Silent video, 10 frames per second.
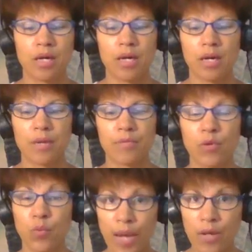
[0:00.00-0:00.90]
um,
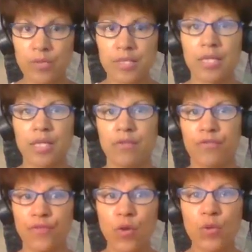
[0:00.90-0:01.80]
grounded and
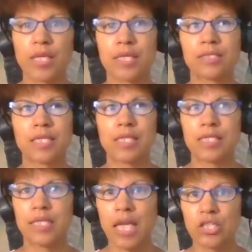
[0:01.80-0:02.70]
focused and
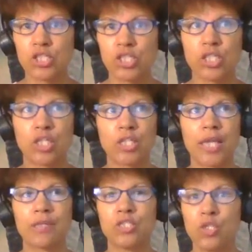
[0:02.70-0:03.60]
intentional
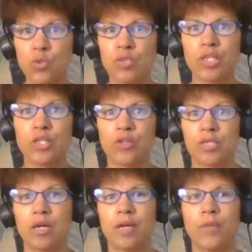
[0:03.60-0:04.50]
and using your
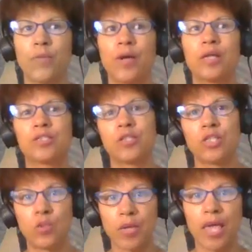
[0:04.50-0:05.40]
time well so
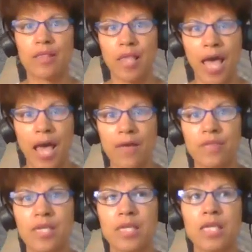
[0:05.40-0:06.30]
that you and
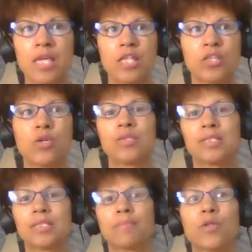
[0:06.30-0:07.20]
having those
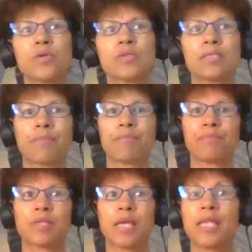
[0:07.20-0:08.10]
those
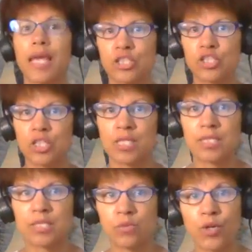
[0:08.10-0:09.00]

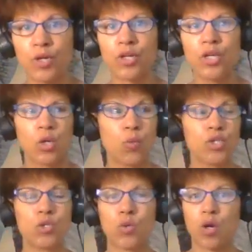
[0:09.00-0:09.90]
connections where
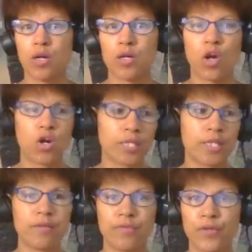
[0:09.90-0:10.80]
when you are all
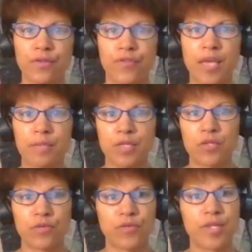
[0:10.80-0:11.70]
in for your family and
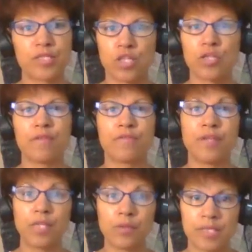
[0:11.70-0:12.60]
your friends and you're not
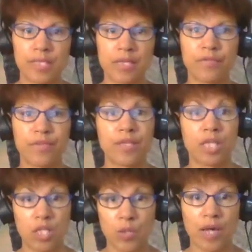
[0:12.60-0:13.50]
feeling resentful
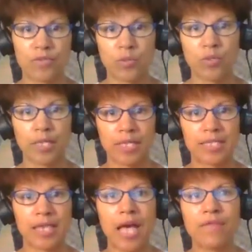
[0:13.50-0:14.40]
thinking you have to work and
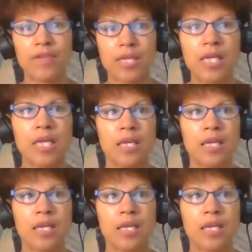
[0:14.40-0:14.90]
it's having